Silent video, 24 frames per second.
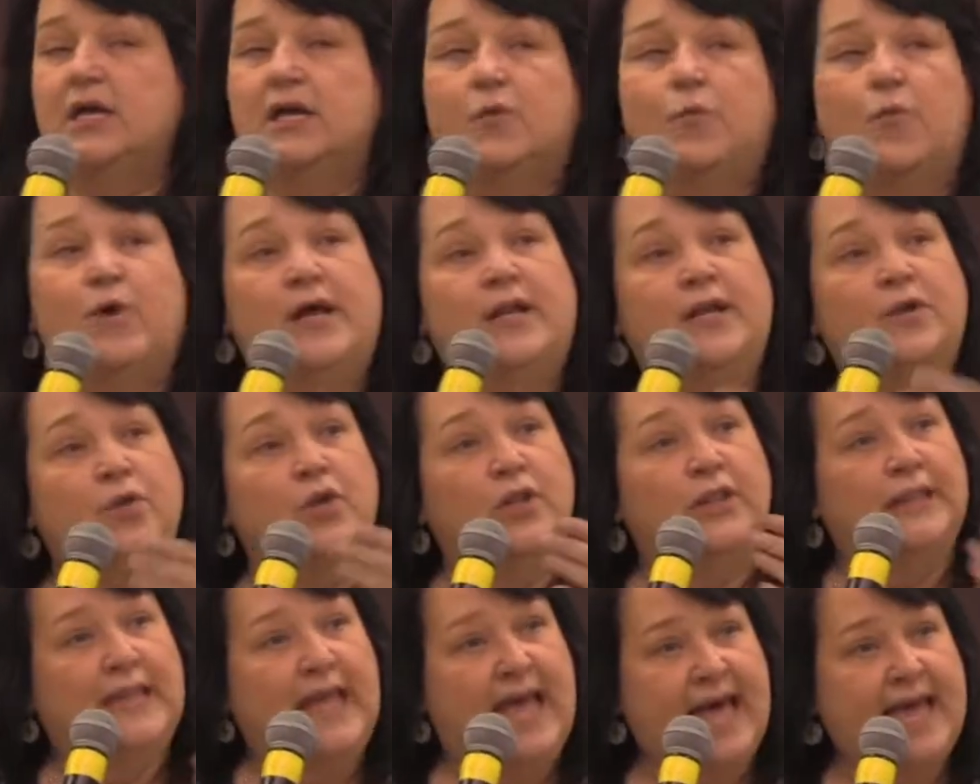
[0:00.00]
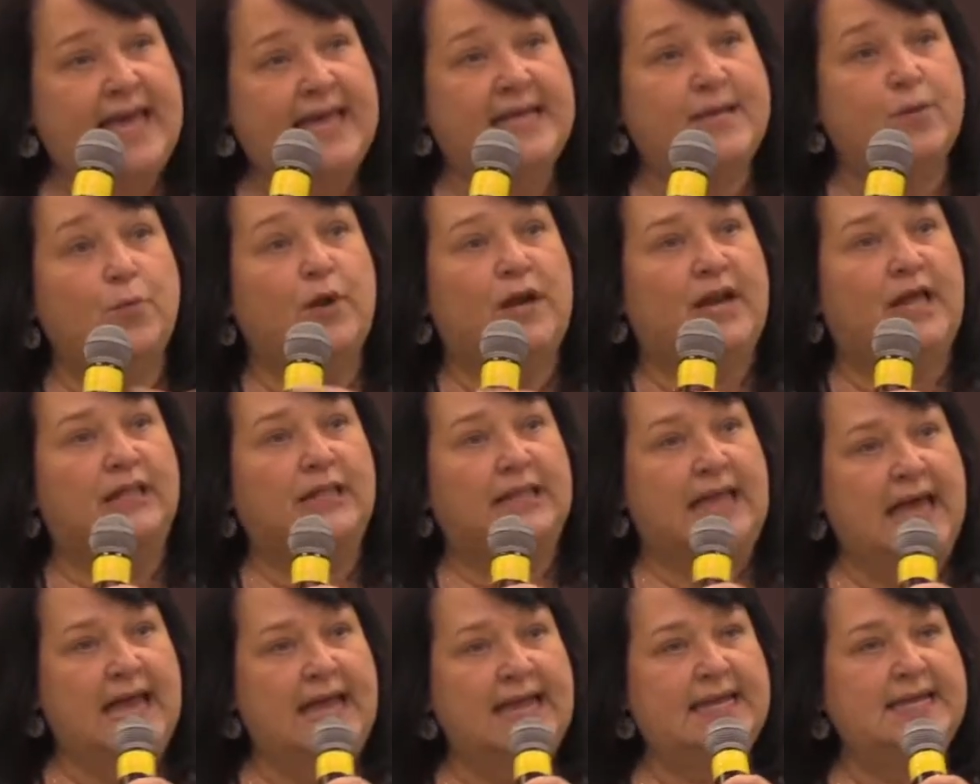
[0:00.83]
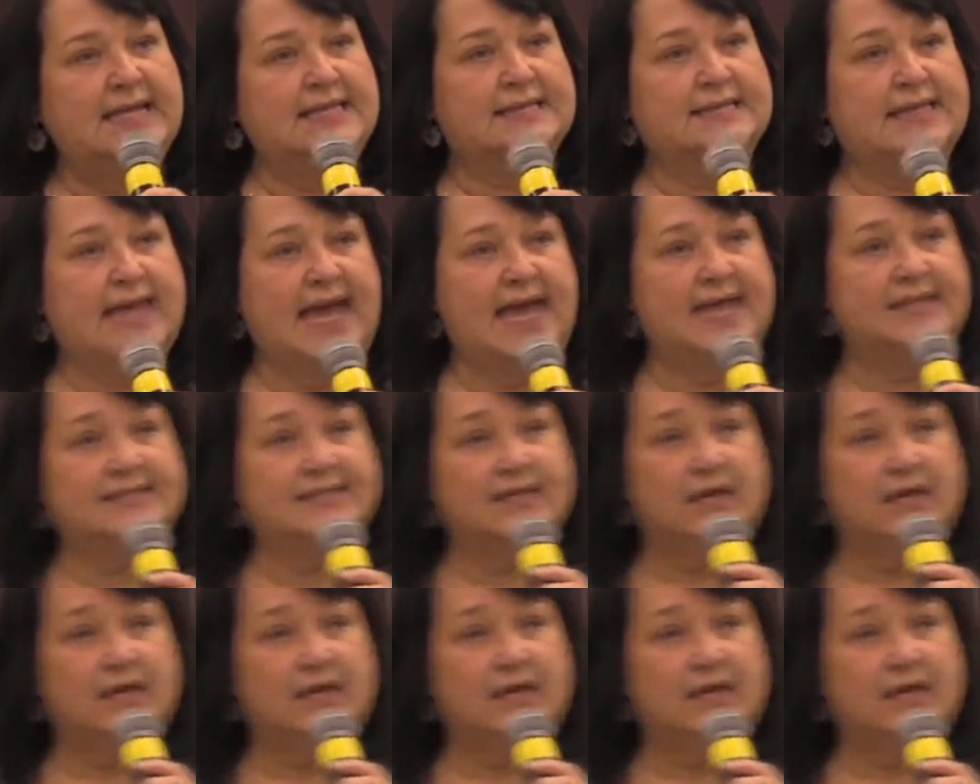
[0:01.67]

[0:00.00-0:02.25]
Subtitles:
When a lioness has